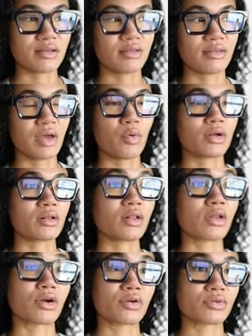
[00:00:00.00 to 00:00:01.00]
They want to
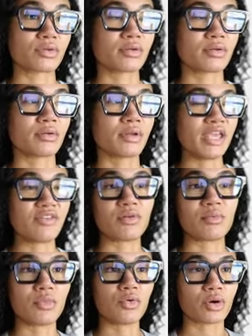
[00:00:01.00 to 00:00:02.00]
learn even
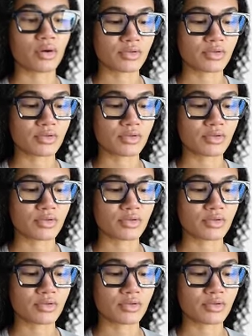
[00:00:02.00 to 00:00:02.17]
more.